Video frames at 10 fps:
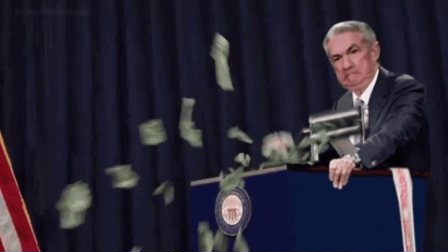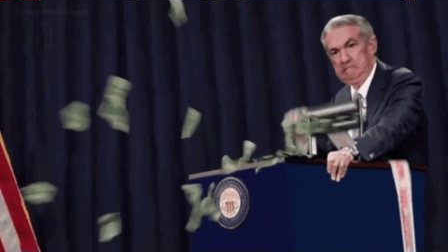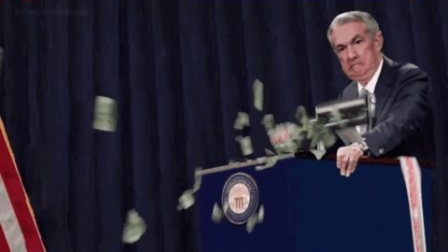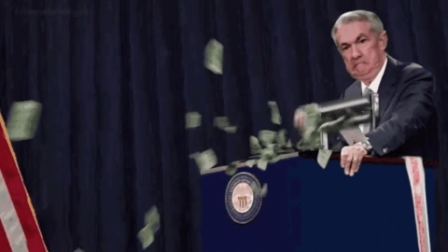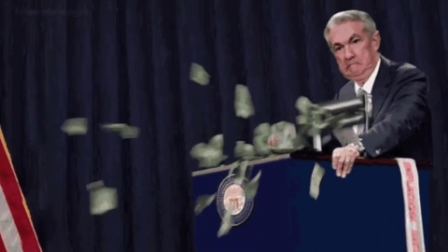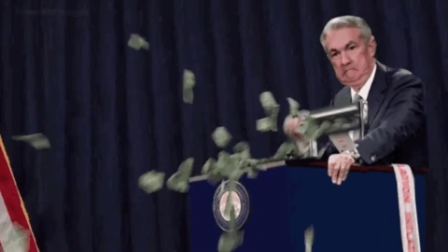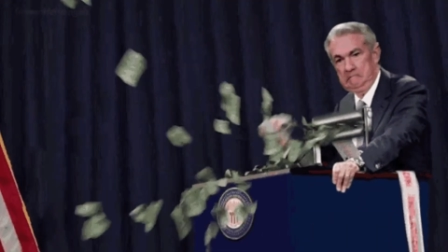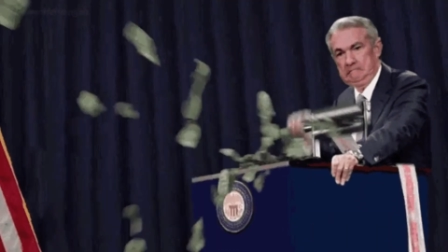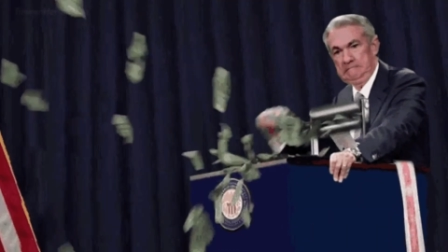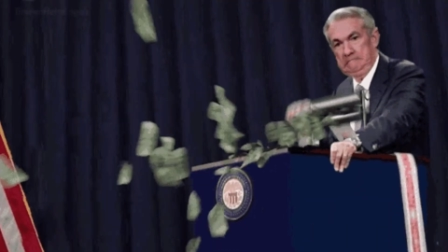see, in a
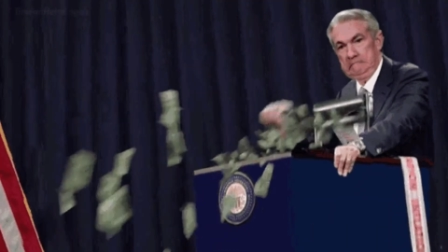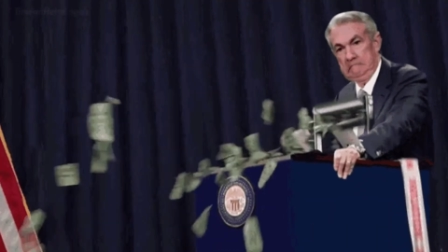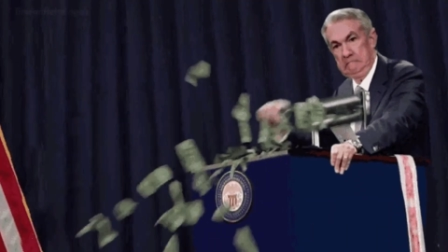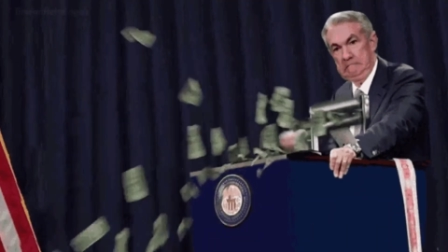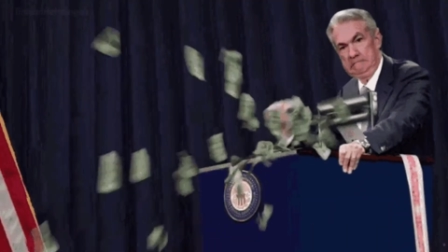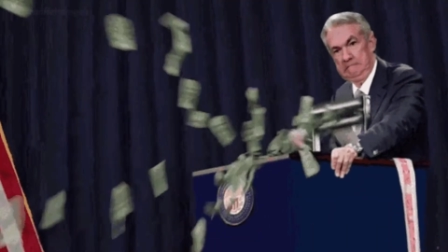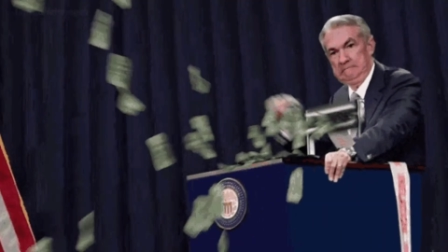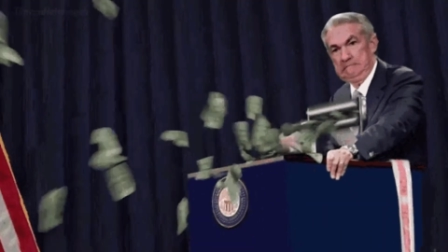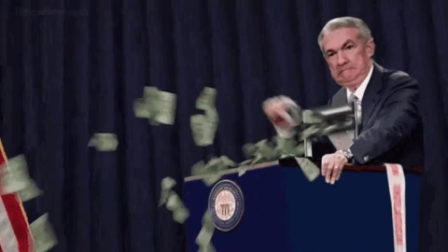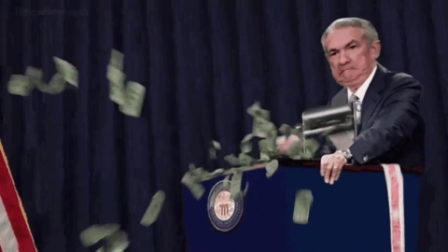matter of minutes,
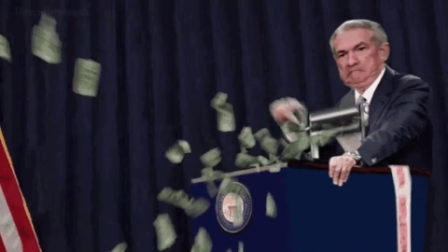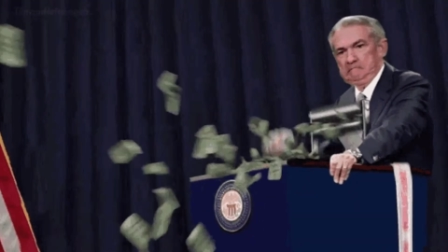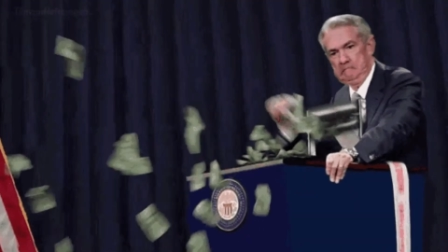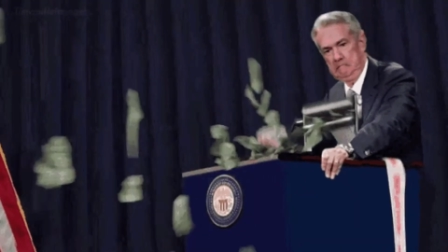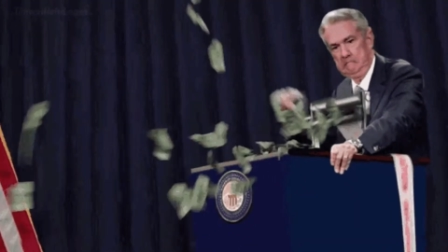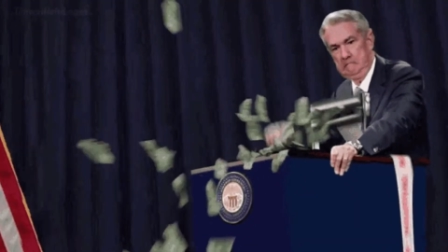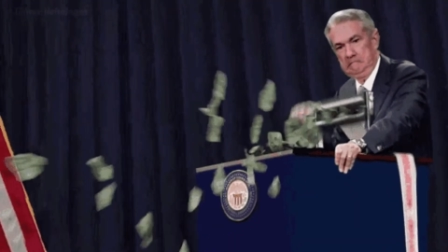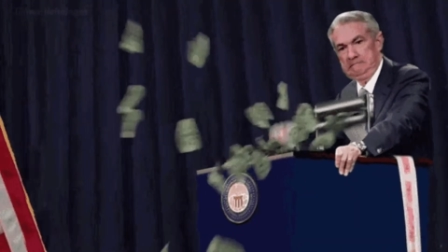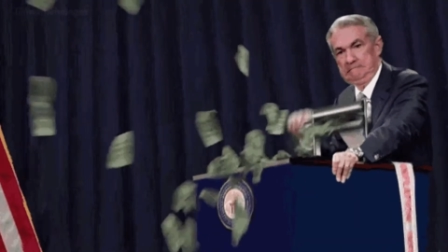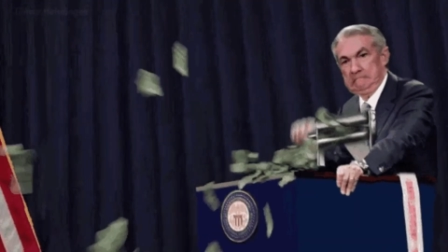the bank loses millions
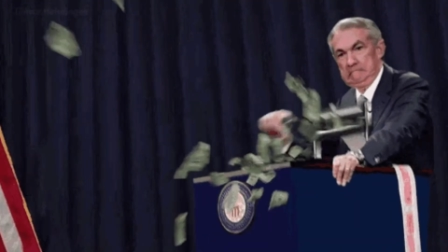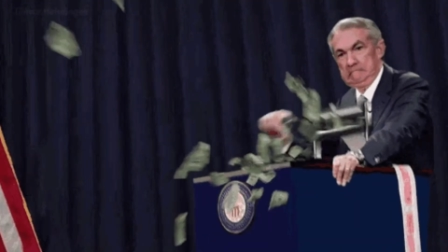of dollars